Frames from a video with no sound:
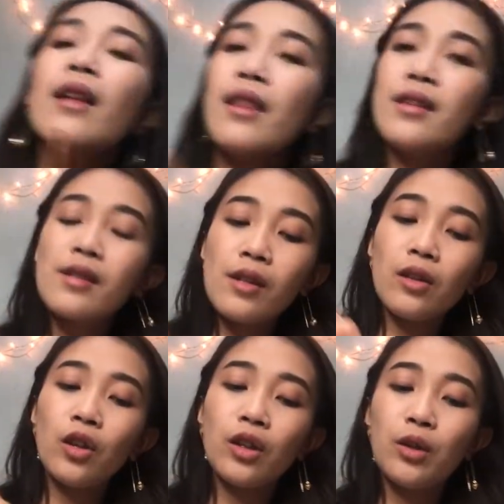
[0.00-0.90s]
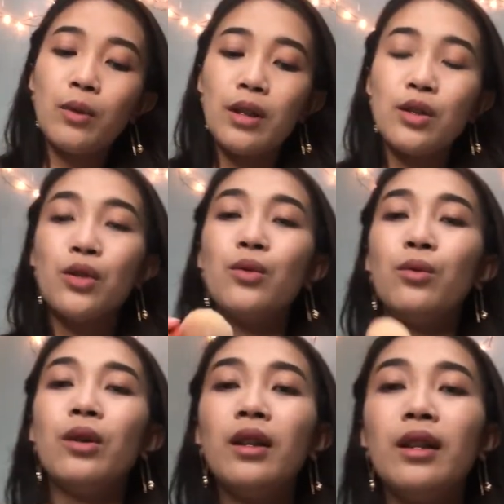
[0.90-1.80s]
This is a look you can
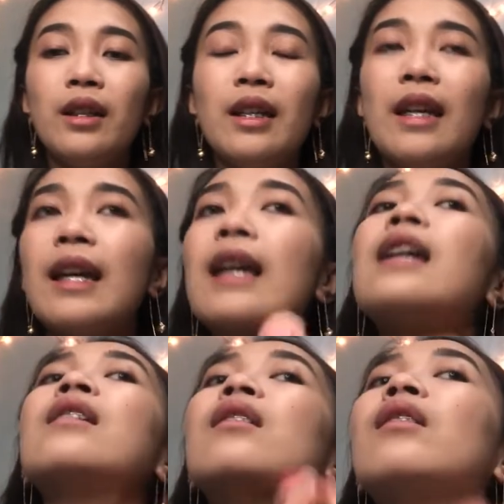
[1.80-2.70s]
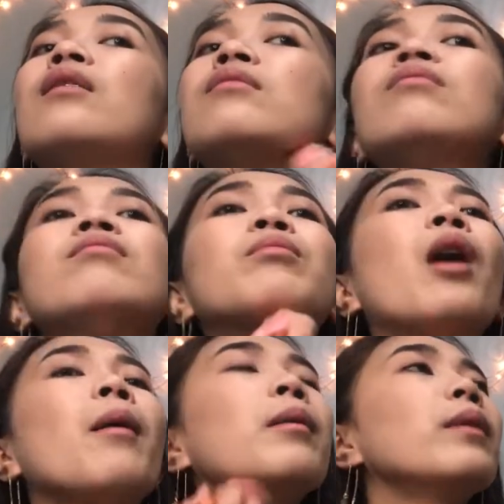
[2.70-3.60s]
do in
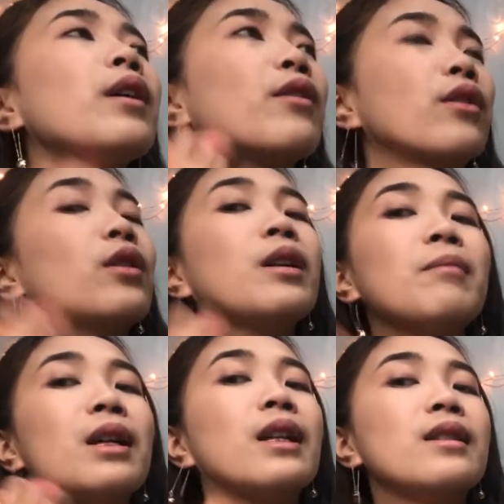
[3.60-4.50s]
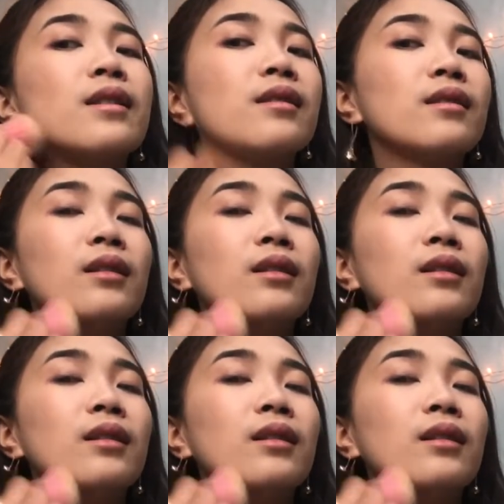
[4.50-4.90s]
probably 30 minutes.